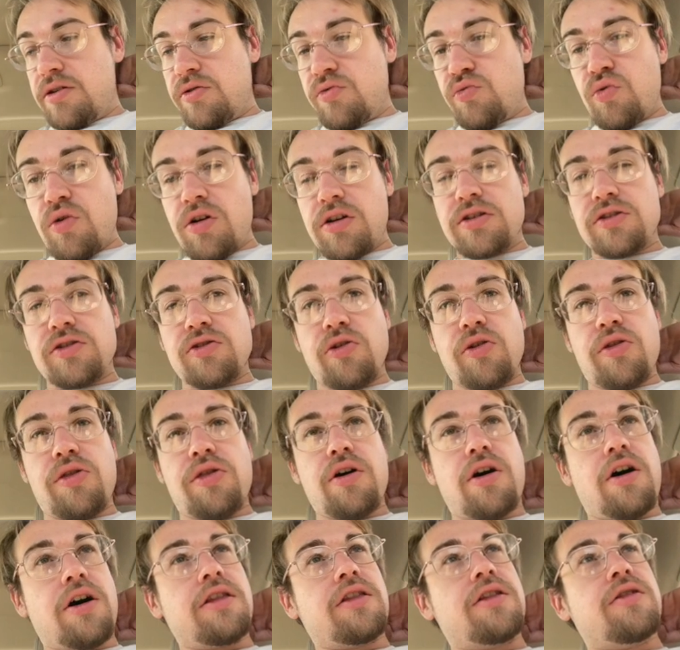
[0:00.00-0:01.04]
Russell
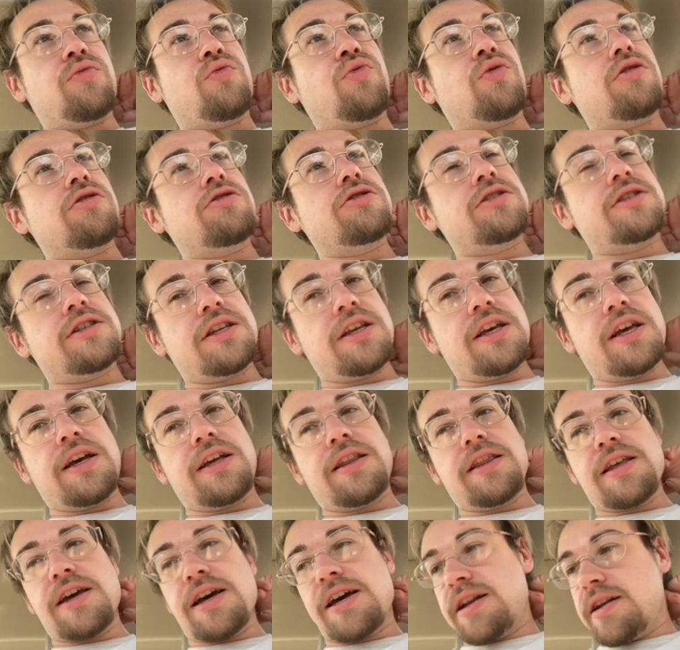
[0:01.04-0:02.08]
thought the worst
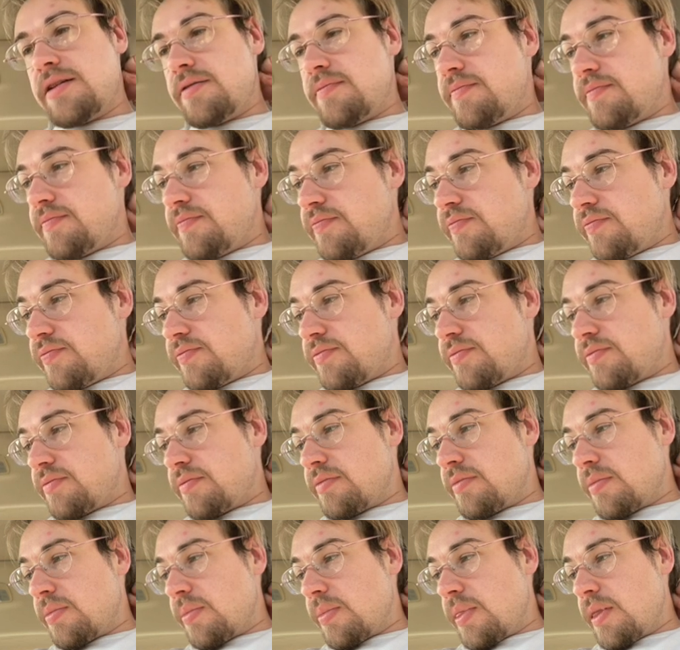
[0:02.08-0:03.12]
thing that
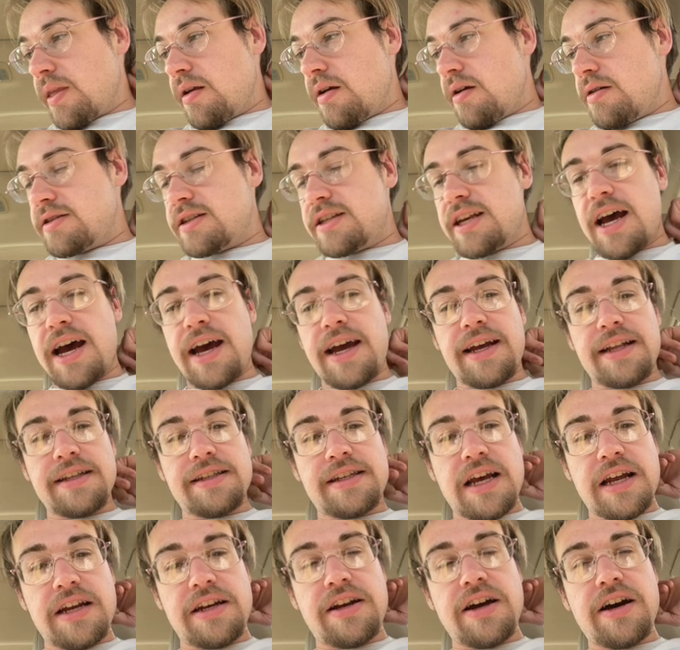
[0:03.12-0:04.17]
science
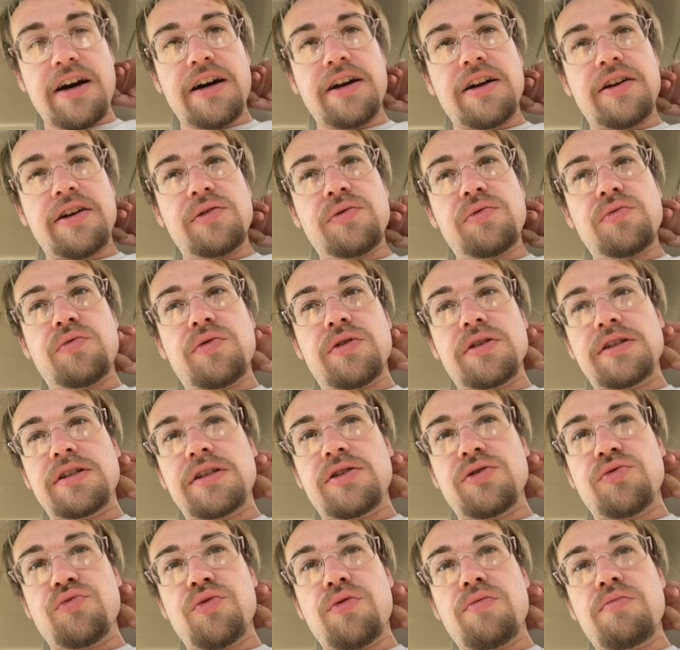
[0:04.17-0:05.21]
had done was
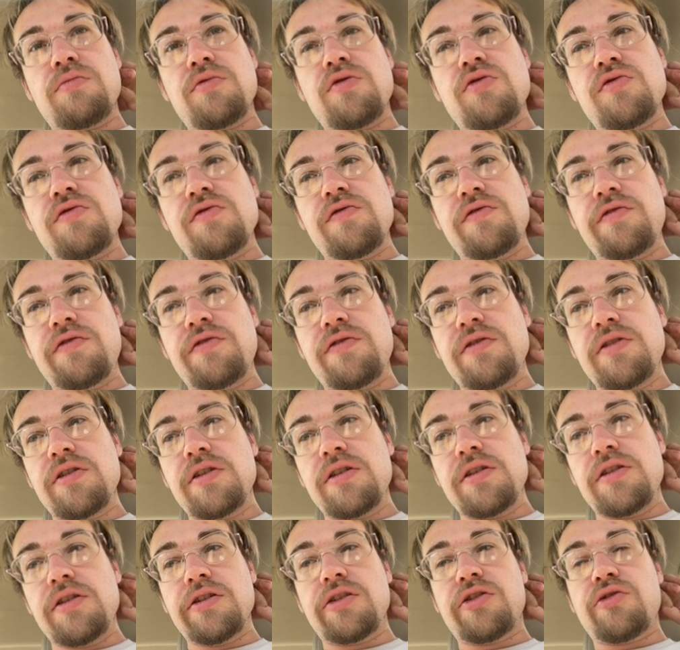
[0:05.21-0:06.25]
to remove
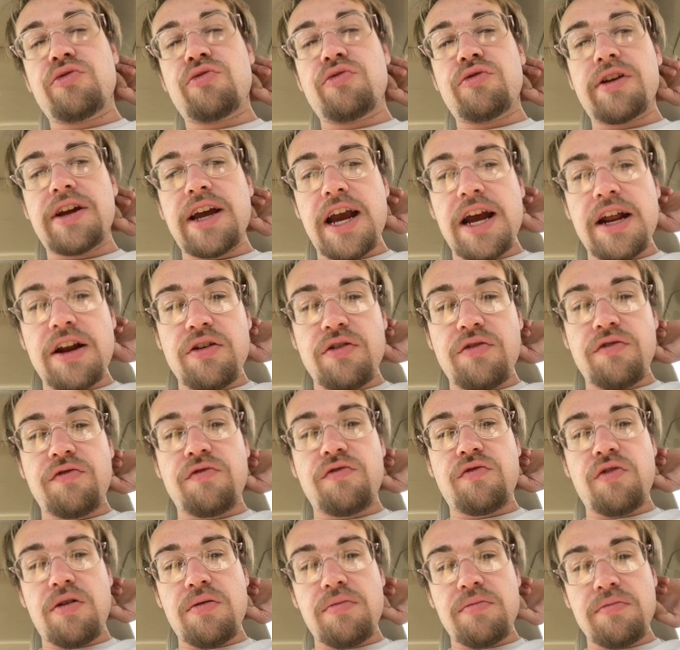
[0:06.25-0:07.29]
the creator
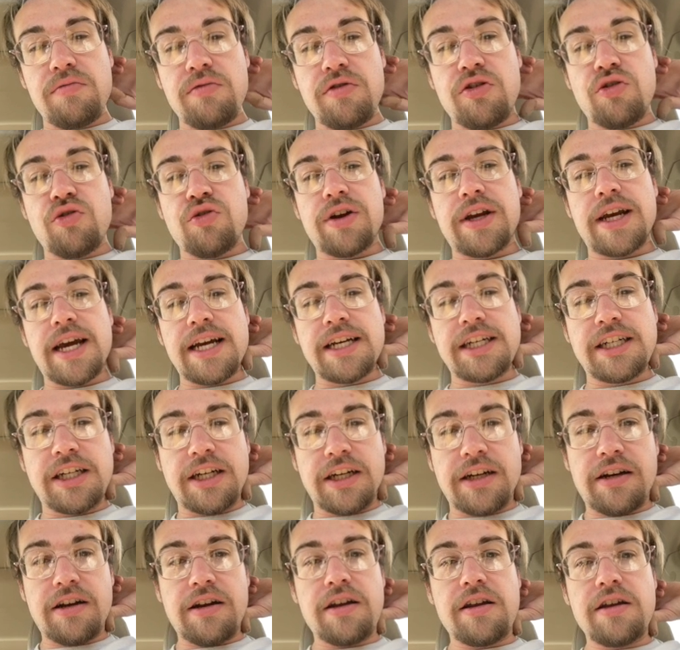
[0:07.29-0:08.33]
from
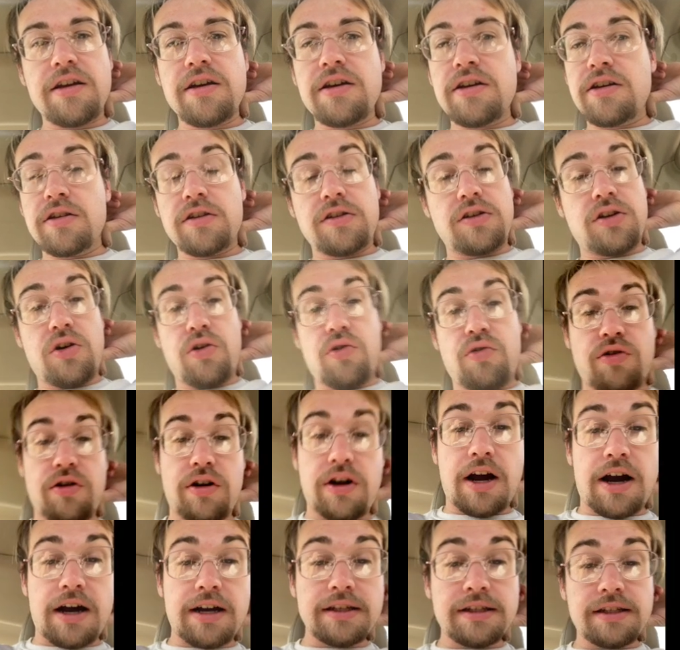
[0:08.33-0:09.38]
creation. So we're
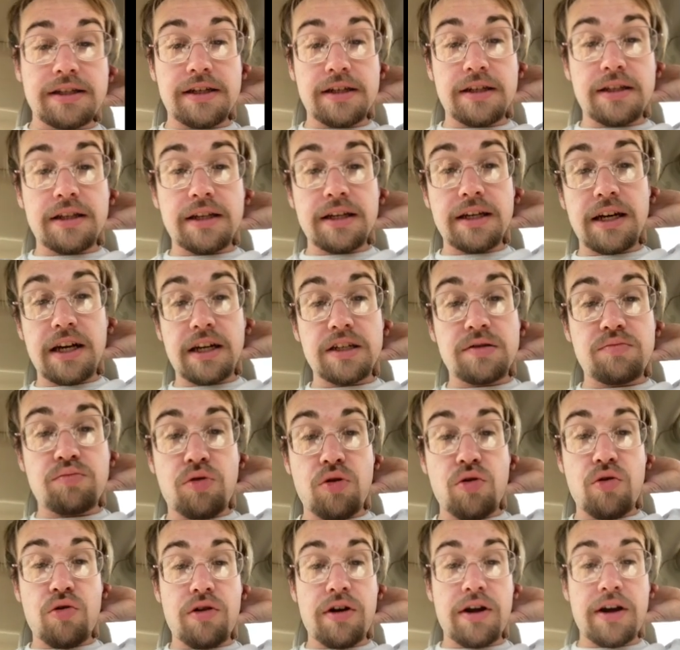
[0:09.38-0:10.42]
constantly
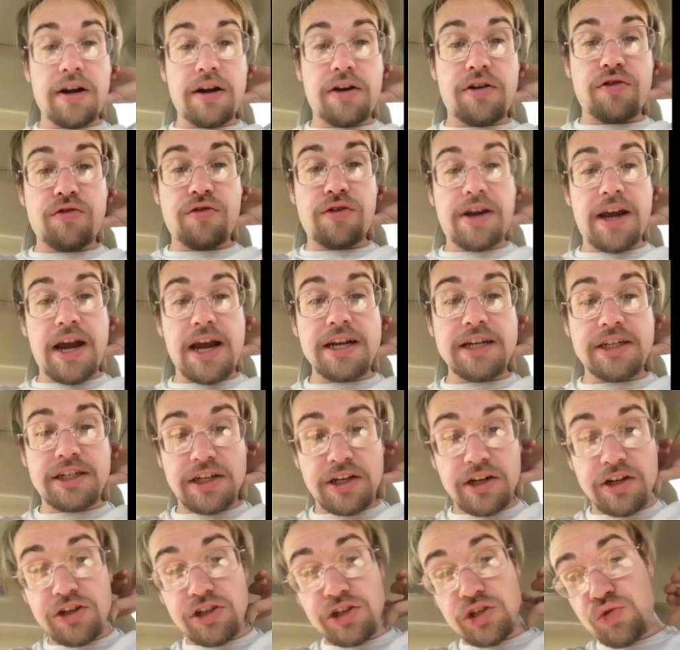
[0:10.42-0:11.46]
exploring
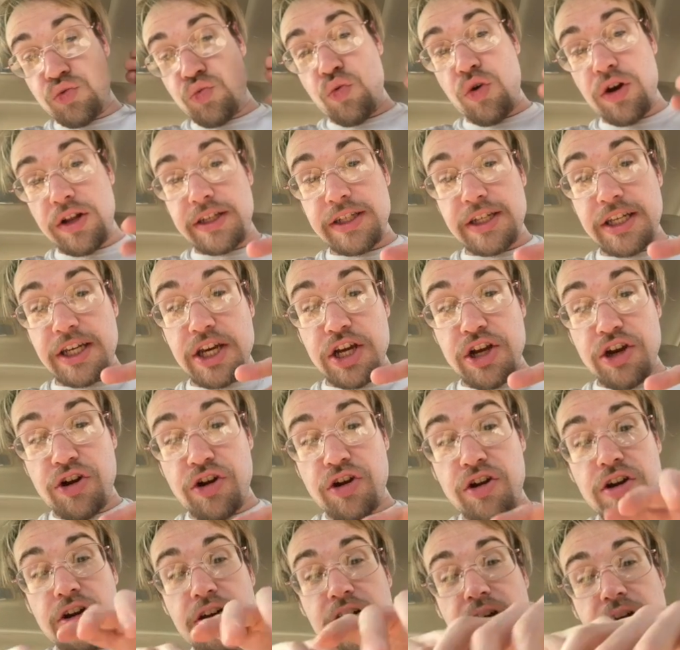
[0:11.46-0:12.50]
creation, just what's
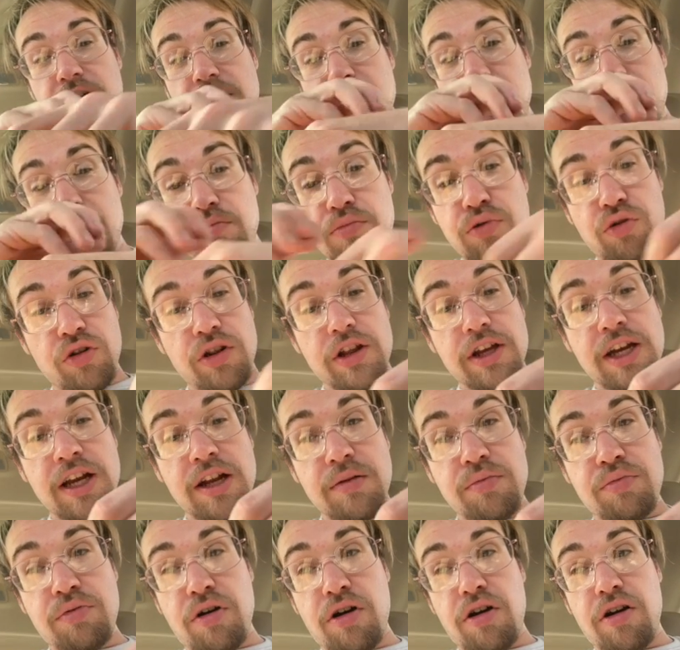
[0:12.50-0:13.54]
here, pulling it
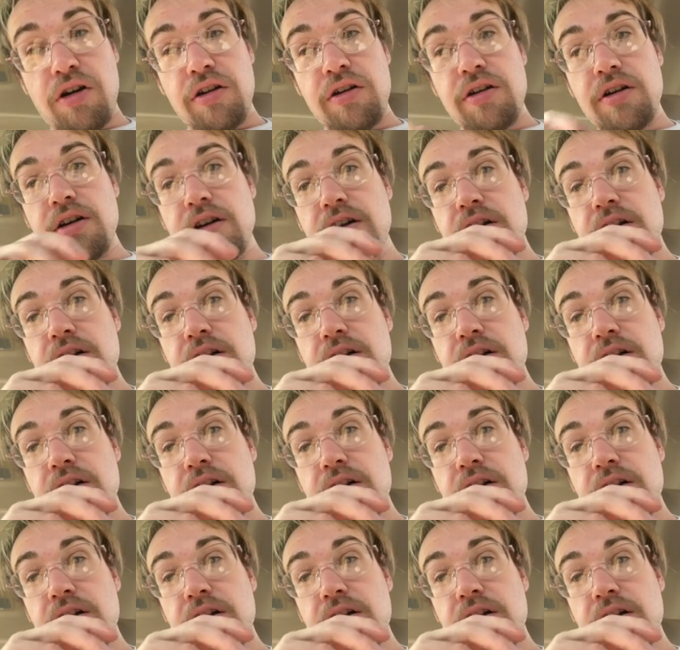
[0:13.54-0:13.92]
apart.